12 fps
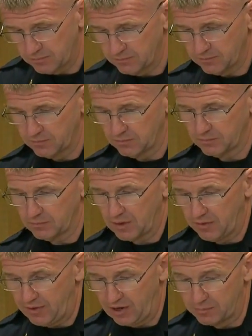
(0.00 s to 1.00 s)
says he went to
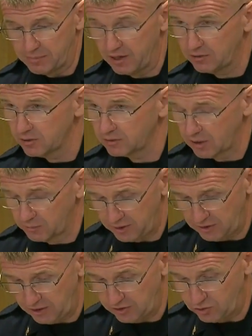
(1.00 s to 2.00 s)
the City Council
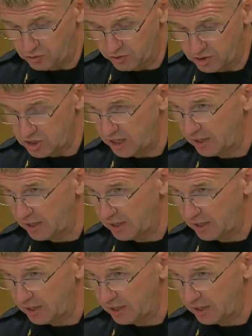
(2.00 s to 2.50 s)
in January